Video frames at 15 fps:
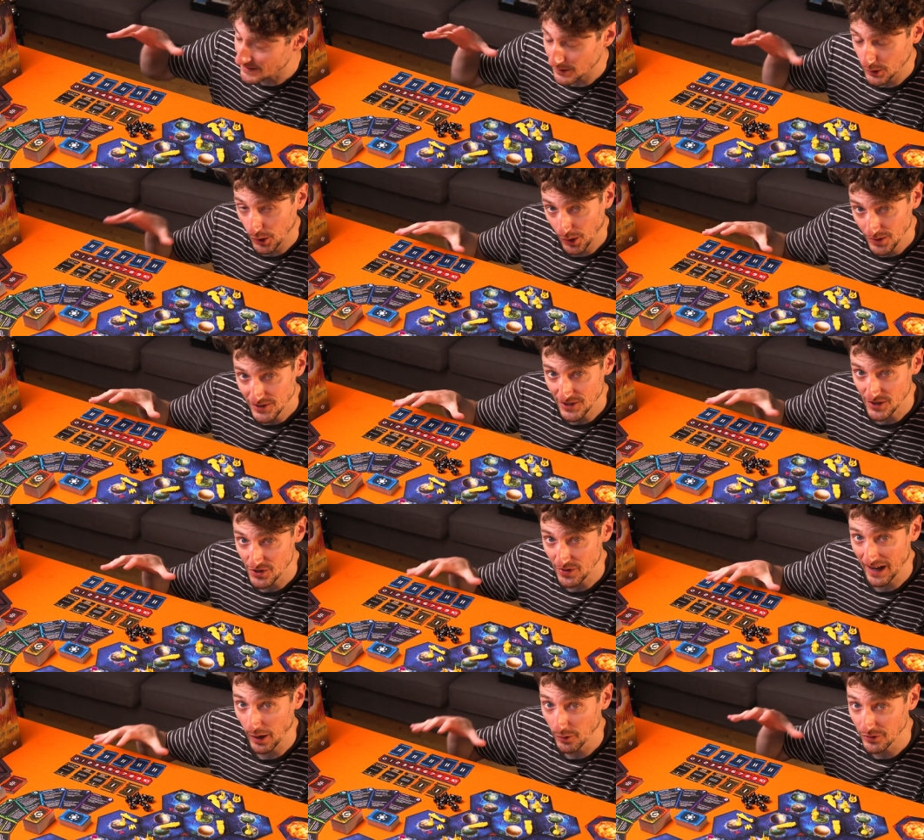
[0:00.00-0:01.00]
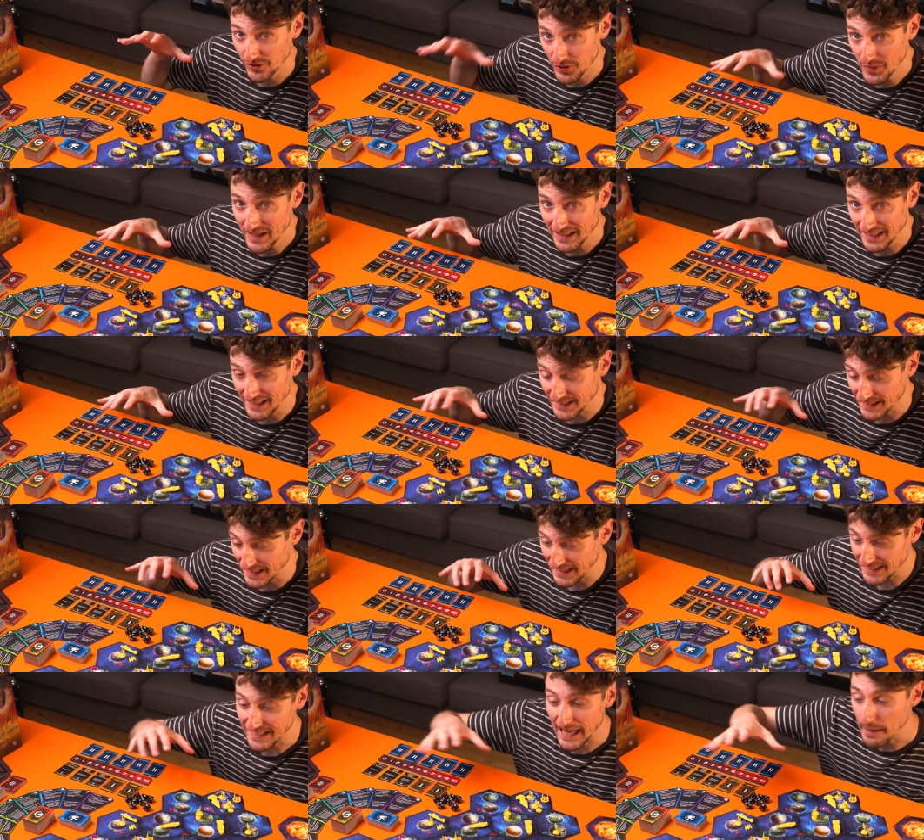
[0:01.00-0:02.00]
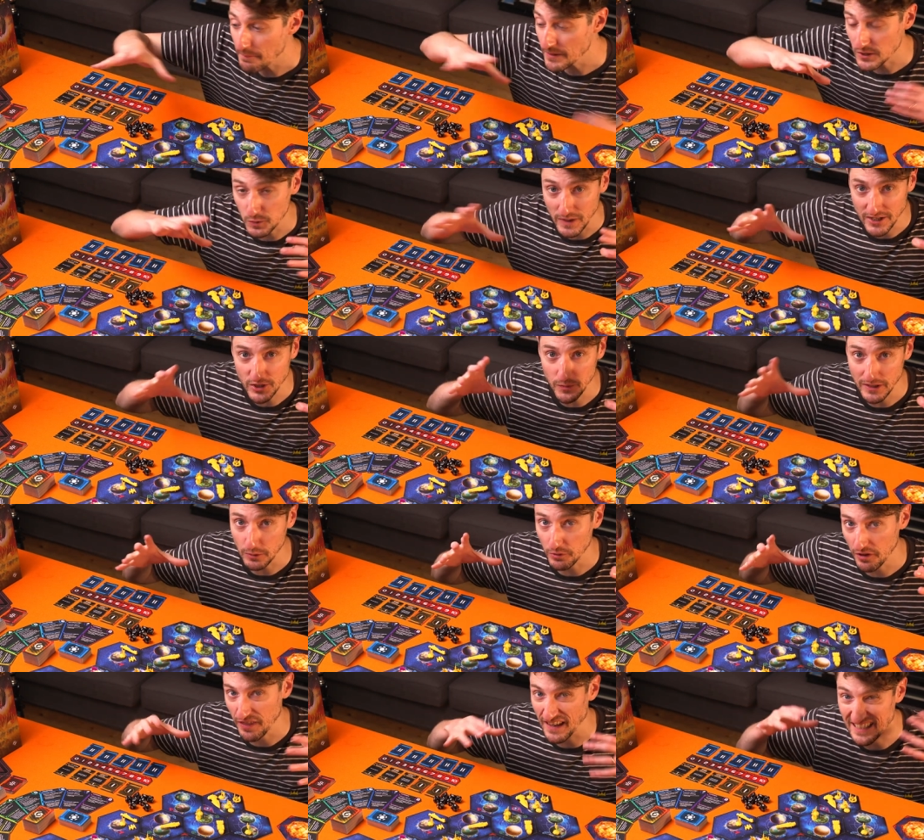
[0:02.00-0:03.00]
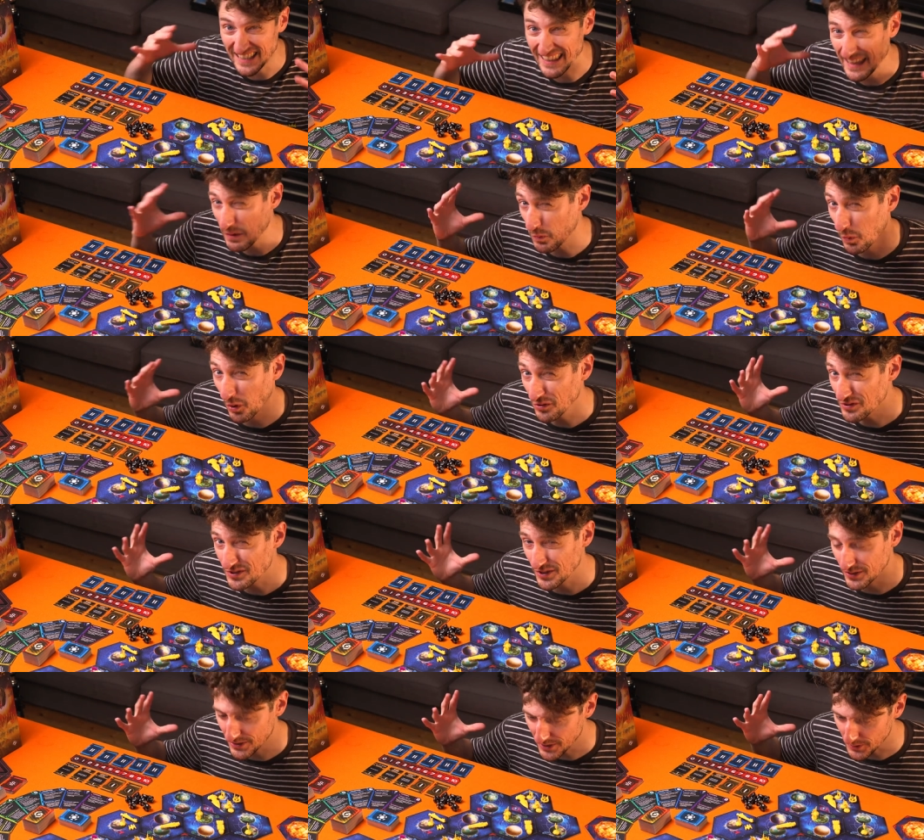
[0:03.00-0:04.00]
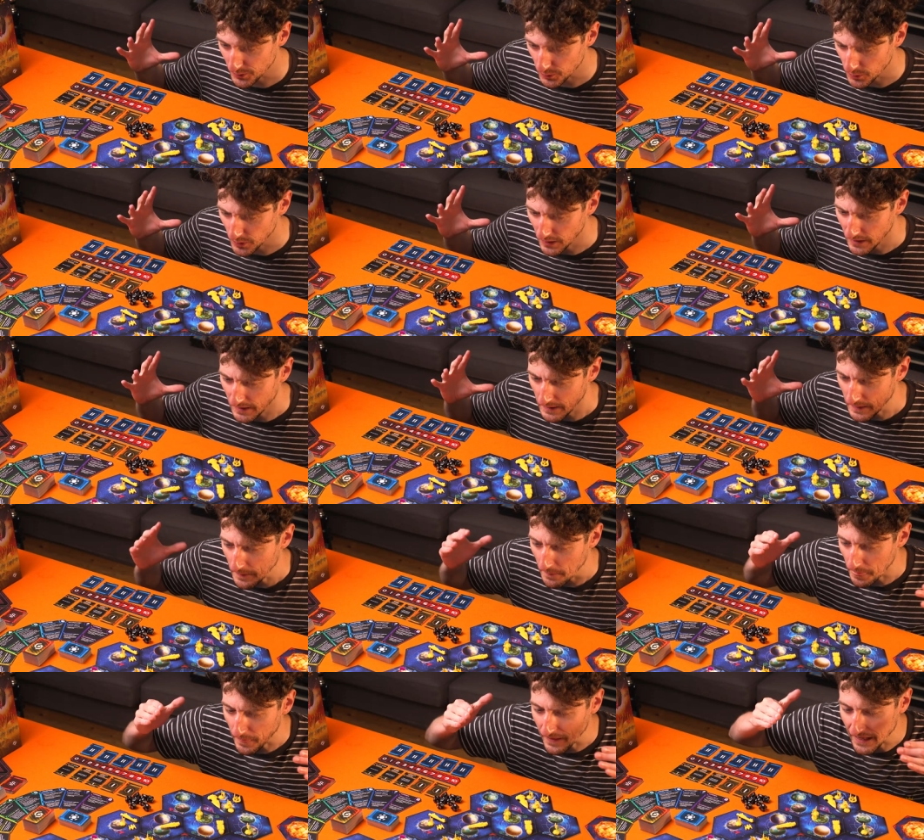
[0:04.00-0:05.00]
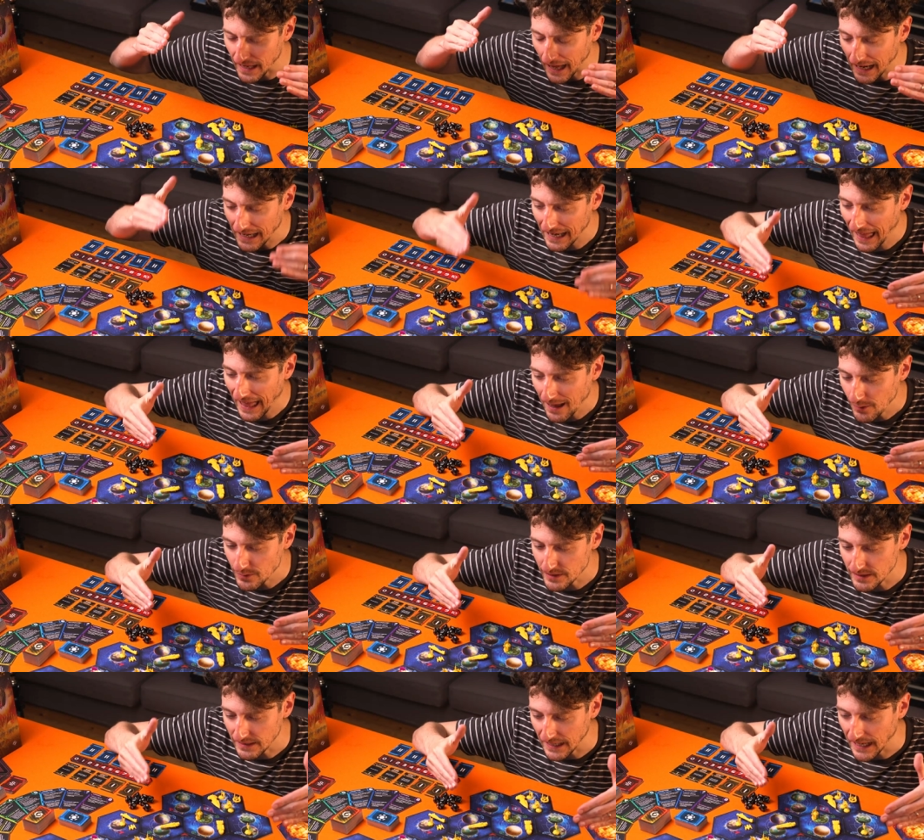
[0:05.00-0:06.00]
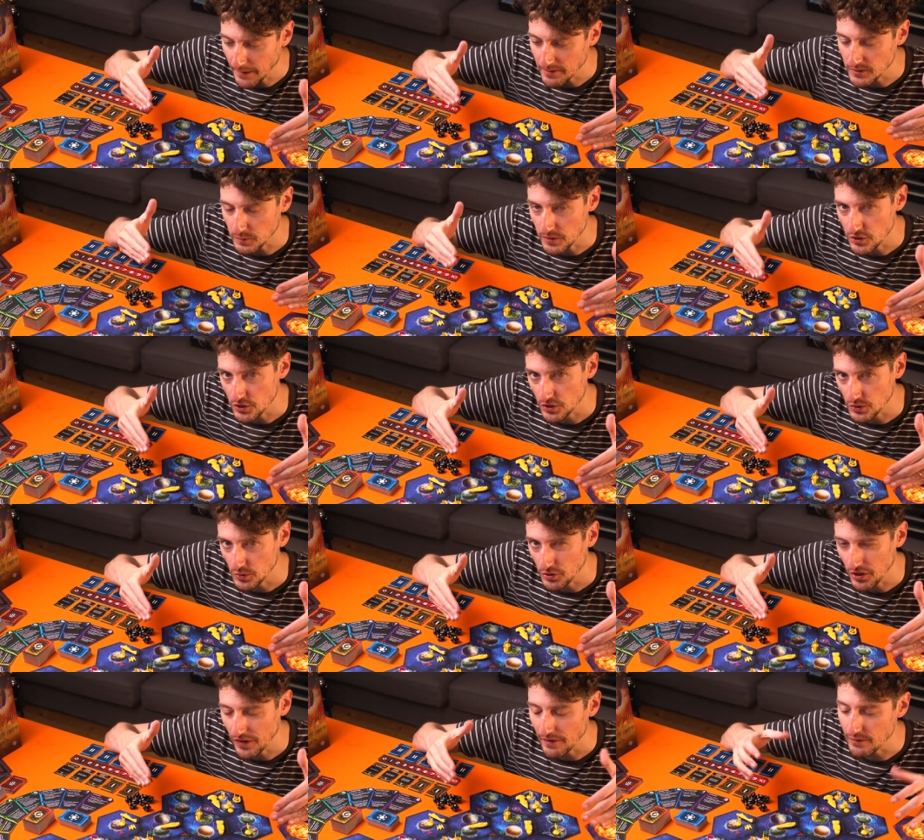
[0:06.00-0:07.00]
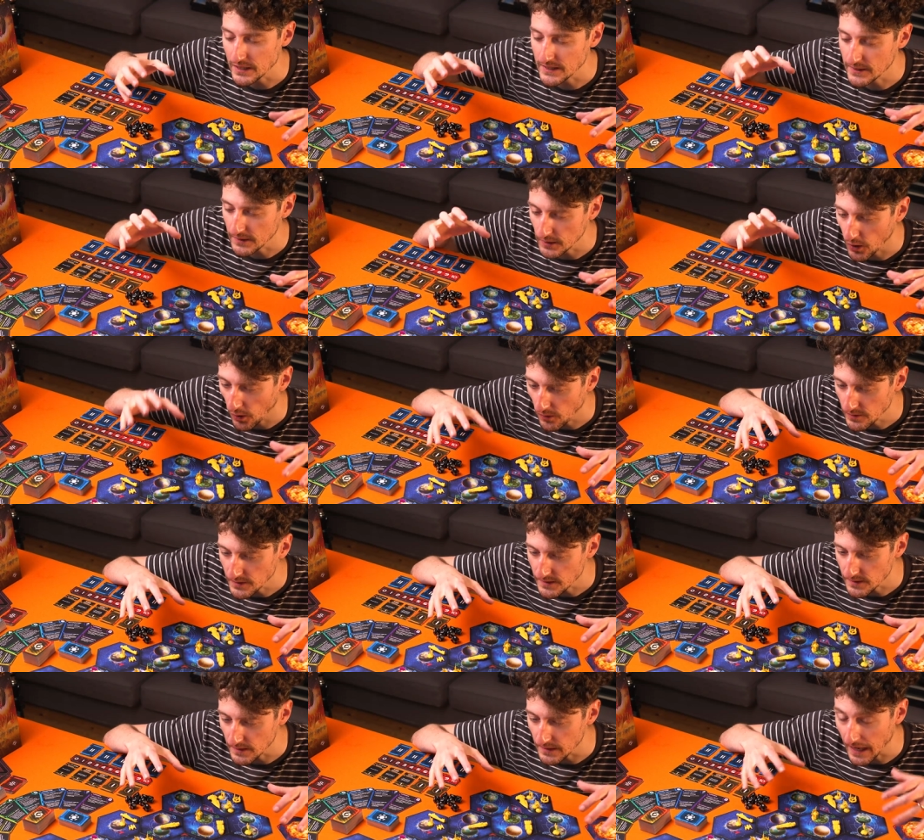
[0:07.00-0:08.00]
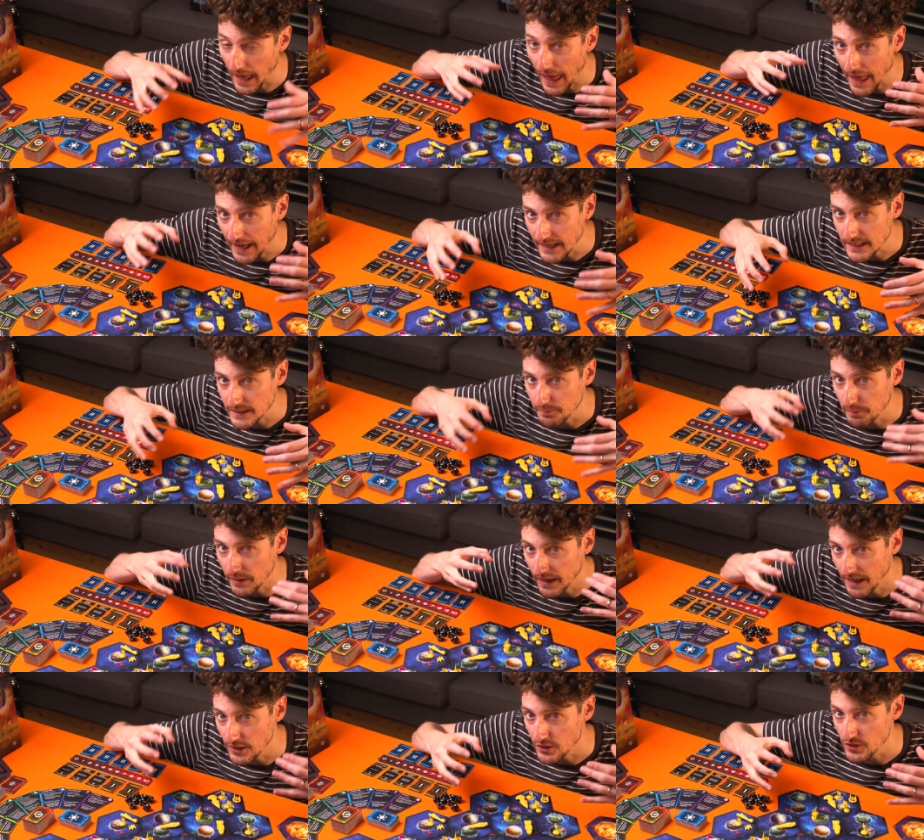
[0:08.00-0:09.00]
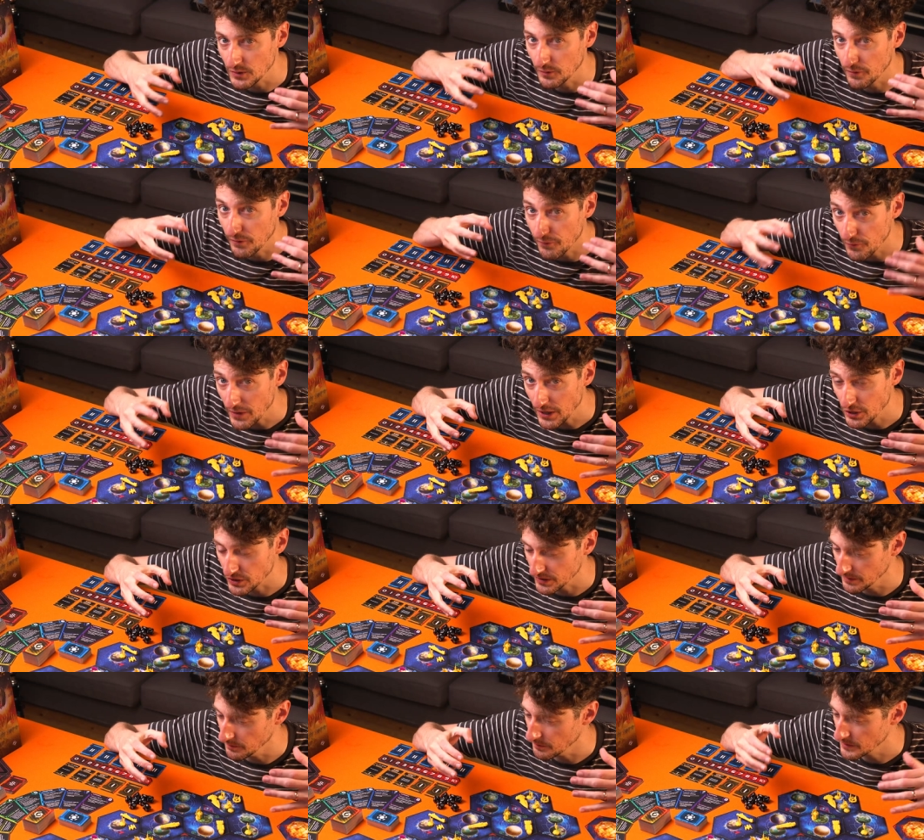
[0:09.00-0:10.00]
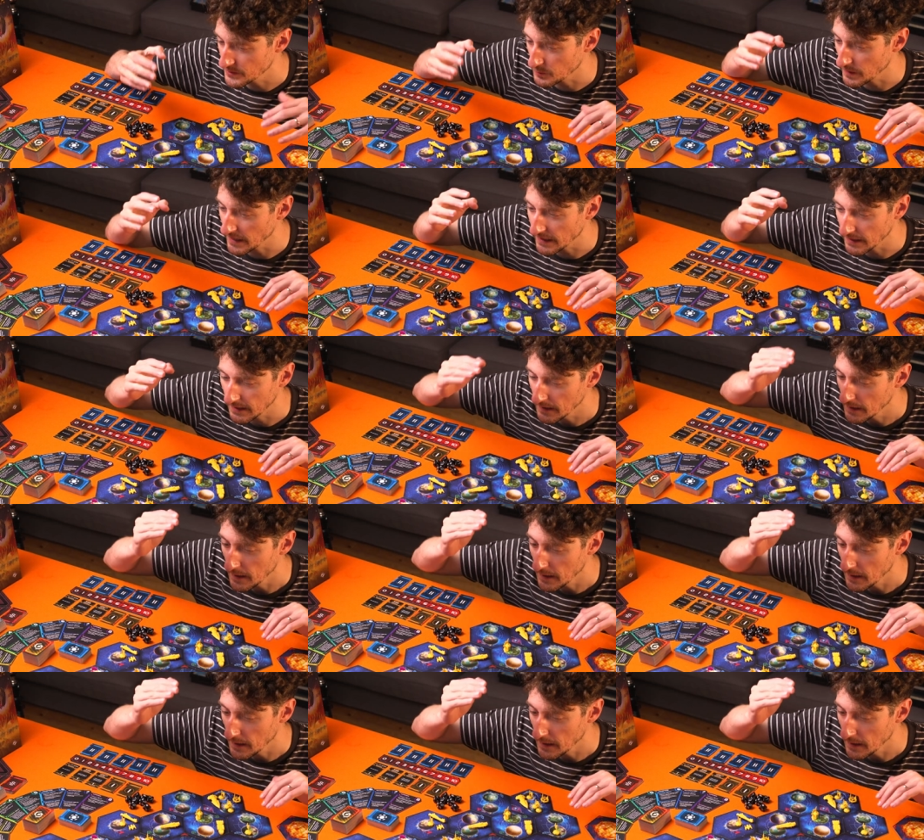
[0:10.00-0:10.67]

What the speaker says: to concentrate on doing these things, in between doing all the things that they want to do, it allows the game to ensure that there is constant exponential friction between